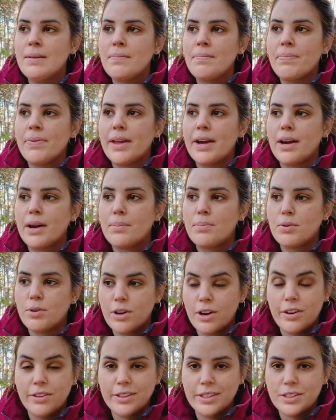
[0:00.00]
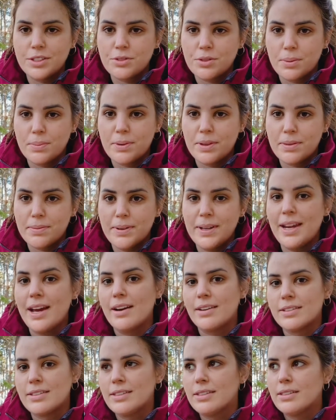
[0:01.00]
I brought it on this trip with me now
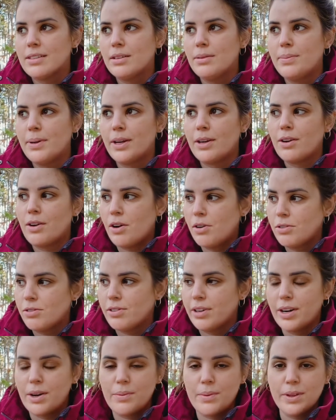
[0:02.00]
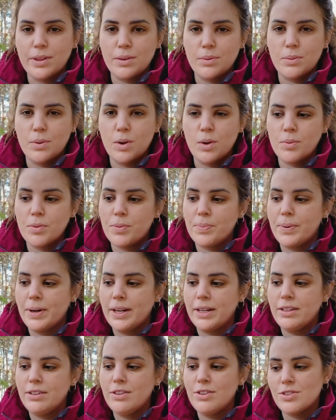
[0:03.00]
because it's a little bit colder and I want the warmth. But
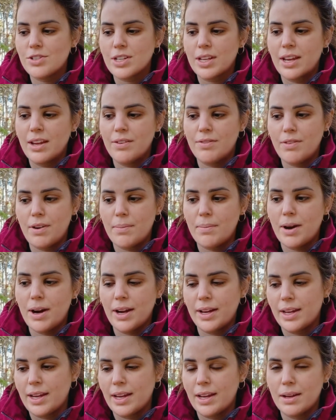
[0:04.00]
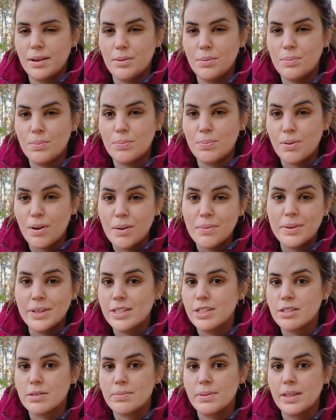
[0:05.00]
usually if I'm hiking, it'll probably
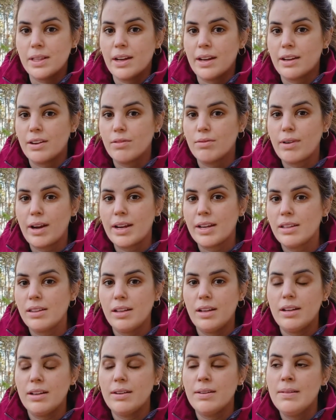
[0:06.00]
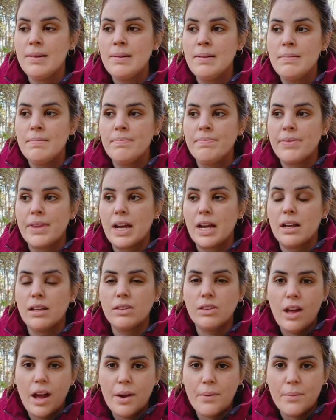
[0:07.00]
just be like a regular
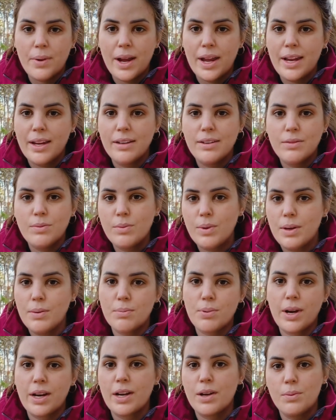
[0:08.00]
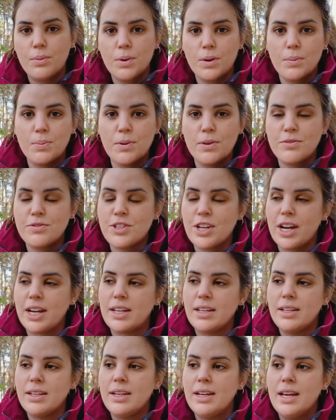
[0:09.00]
lightweight windbreaker waterproof
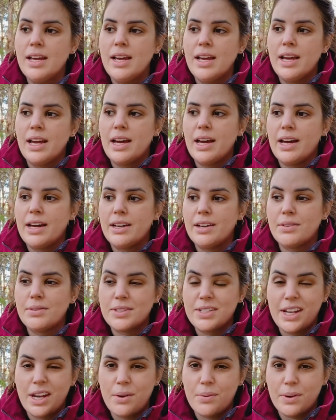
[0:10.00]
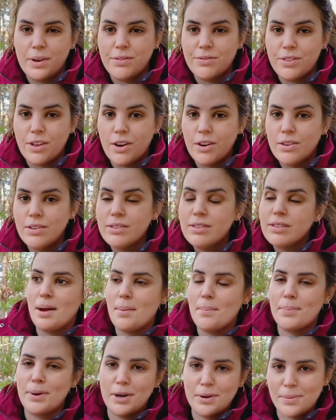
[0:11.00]
jacket, and I would take one of those.
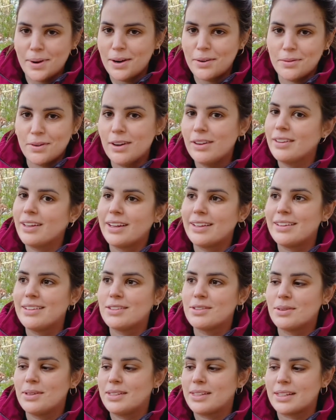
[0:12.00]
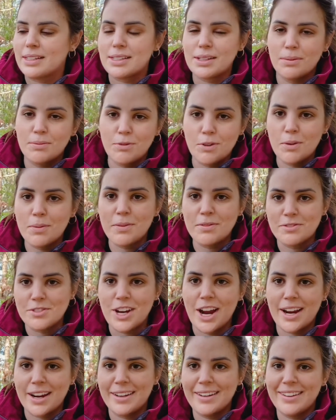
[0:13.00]
But no matter what, like, there's always like some form of
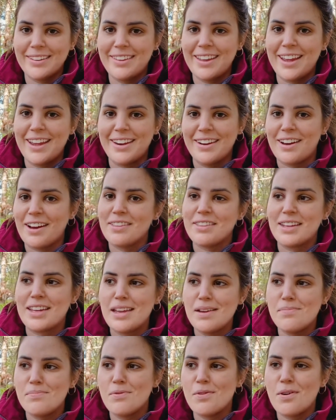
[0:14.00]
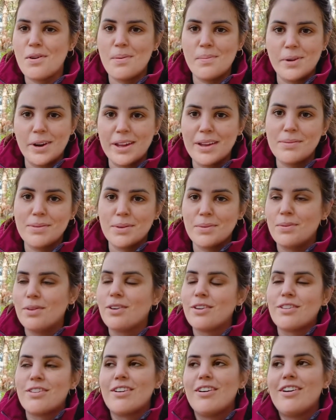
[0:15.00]
jacket in there to either keep warm or keep the
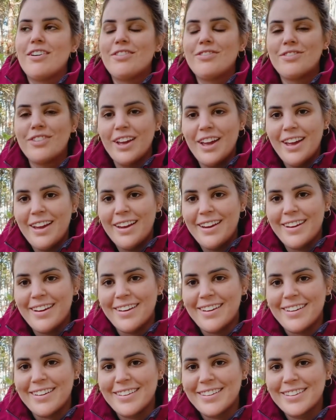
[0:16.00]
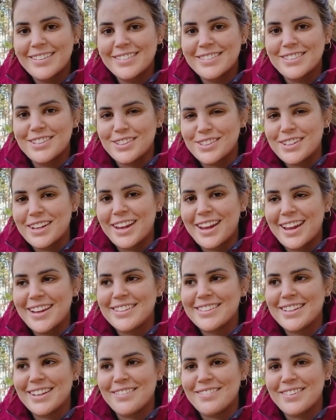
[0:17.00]
water off, just in
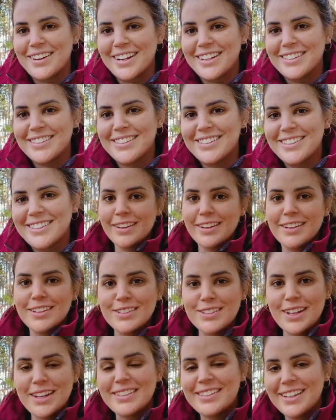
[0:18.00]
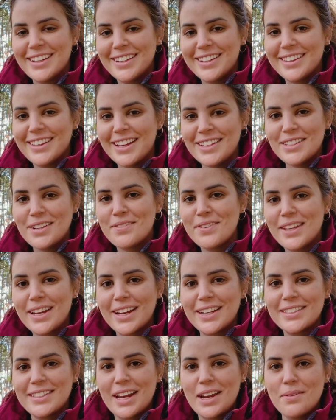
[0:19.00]
case it rains. So that's it. That's everything
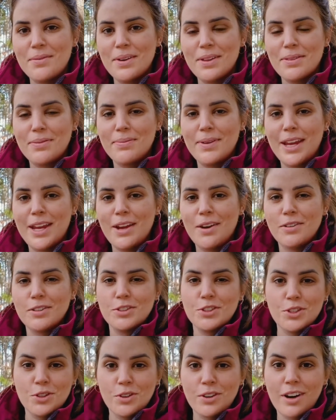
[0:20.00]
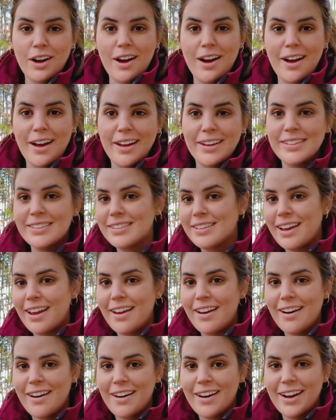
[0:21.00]
I take with me on short hikes, day
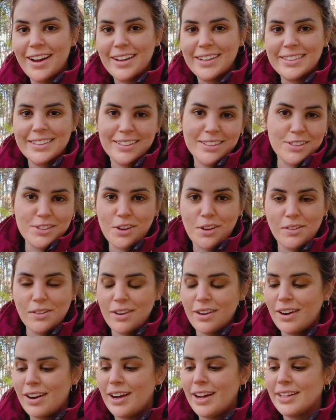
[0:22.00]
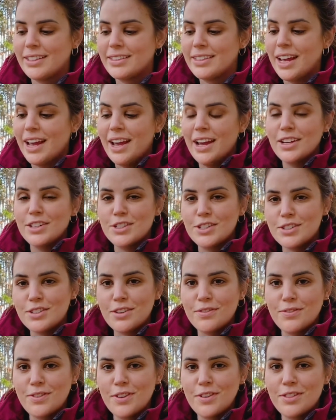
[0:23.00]
hikes, and solo hikes. Just a
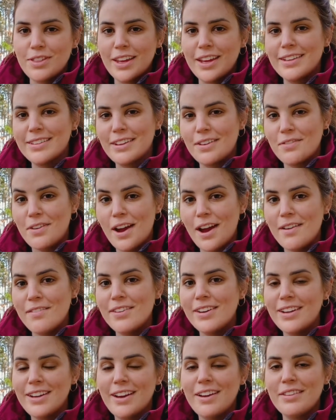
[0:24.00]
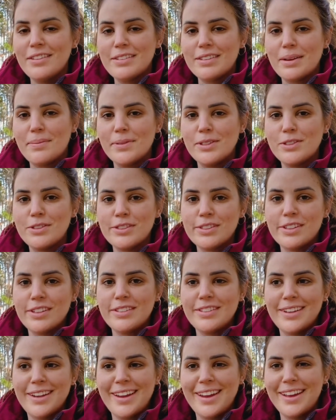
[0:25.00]
few things. If you have any others, I'm interested
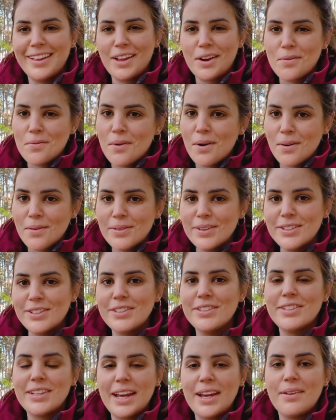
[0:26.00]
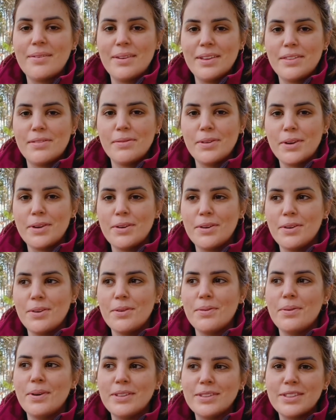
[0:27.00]
to hear, like, what would you take with you?
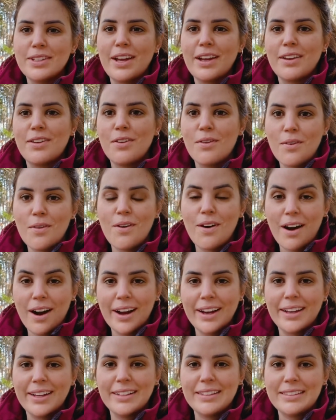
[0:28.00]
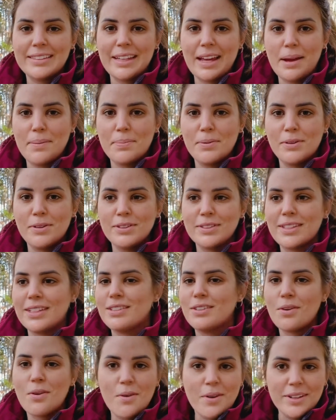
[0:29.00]
What's like your hiking staples that's
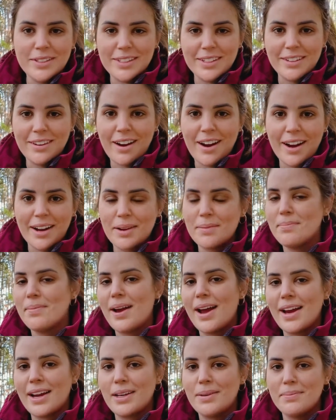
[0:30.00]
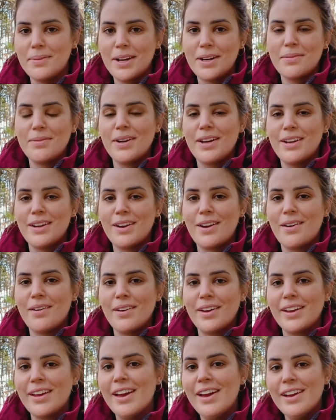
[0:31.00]
always in your hiking bag no matter where you're
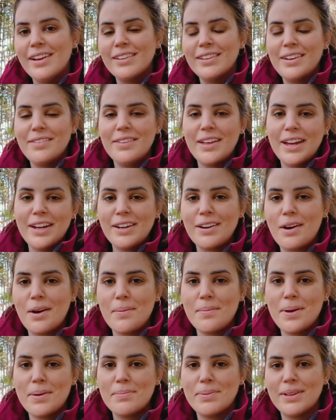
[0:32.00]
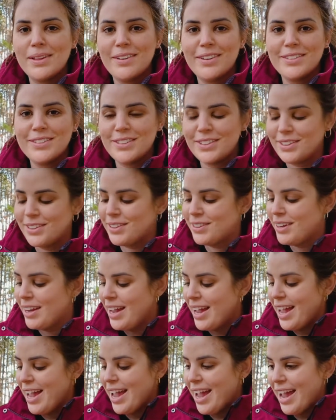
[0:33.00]
going? Leave that in a comment below too.
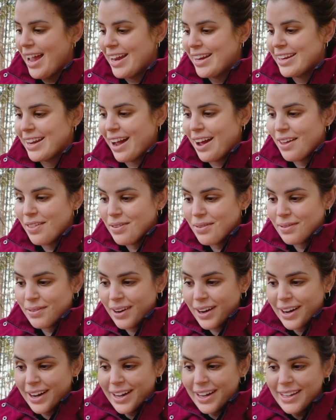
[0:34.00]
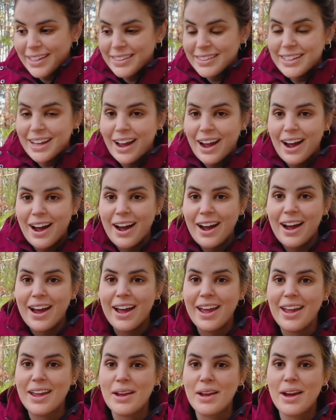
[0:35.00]
And otherwise,
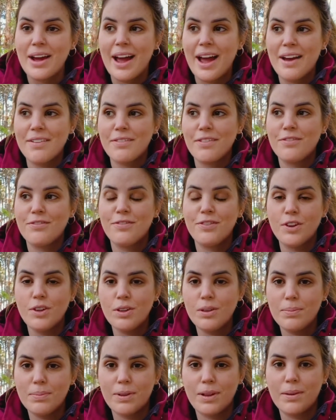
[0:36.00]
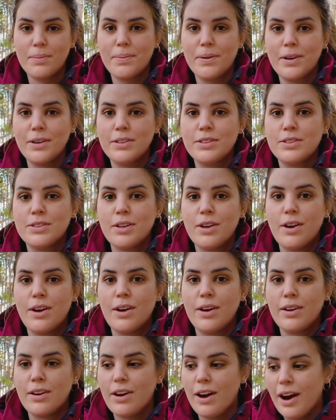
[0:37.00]
I have a full blog post
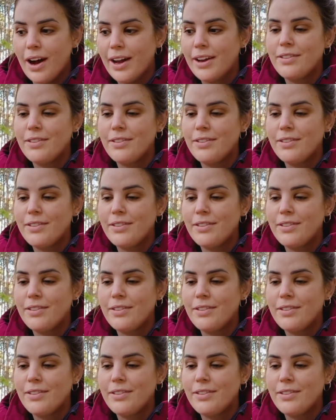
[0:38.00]
guide